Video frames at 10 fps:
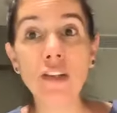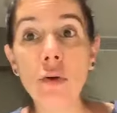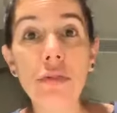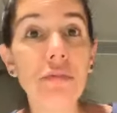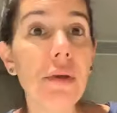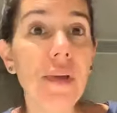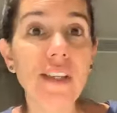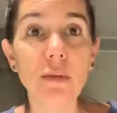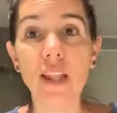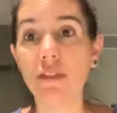can go three
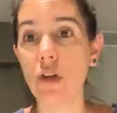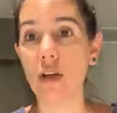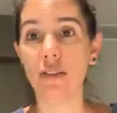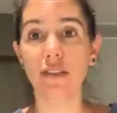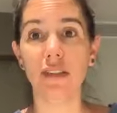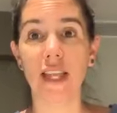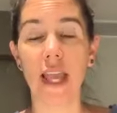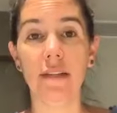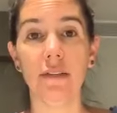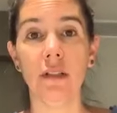weeks without talking to
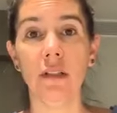Leanne